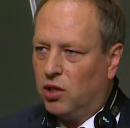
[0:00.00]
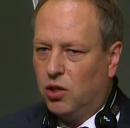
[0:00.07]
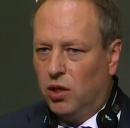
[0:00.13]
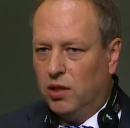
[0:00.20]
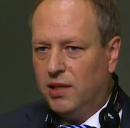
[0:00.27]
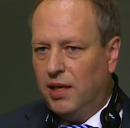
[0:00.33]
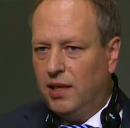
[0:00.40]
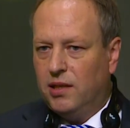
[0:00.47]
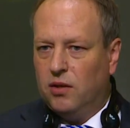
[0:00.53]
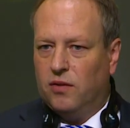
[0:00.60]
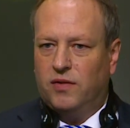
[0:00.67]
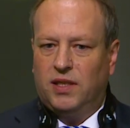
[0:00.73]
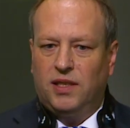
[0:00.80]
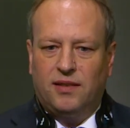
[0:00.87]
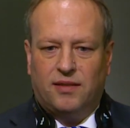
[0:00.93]
content
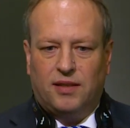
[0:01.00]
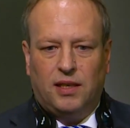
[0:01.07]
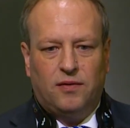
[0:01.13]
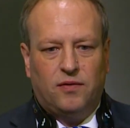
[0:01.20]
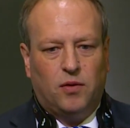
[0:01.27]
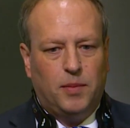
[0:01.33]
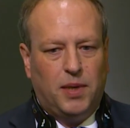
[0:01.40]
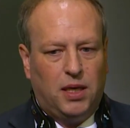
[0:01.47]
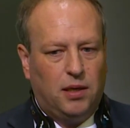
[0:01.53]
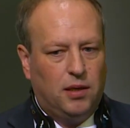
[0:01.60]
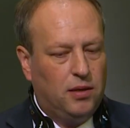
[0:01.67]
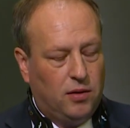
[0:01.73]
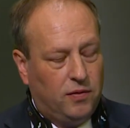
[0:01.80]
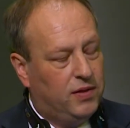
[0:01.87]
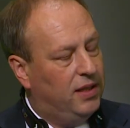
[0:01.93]
of these
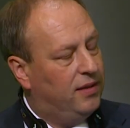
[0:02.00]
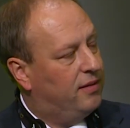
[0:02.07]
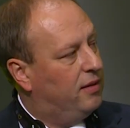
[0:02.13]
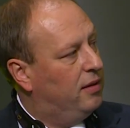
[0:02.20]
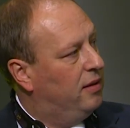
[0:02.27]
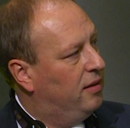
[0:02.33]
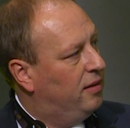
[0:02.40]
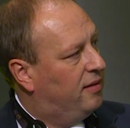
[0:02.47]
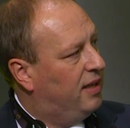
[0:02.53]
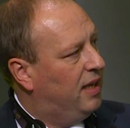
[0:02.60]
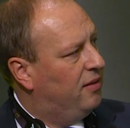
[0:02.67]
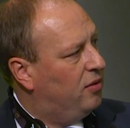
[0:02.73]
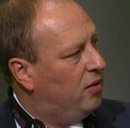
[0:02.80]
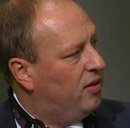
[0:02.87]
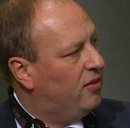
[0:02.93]

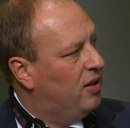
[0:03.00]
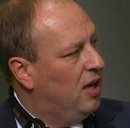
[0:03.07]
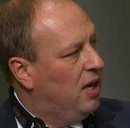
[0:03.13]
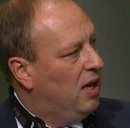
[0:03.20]
sensors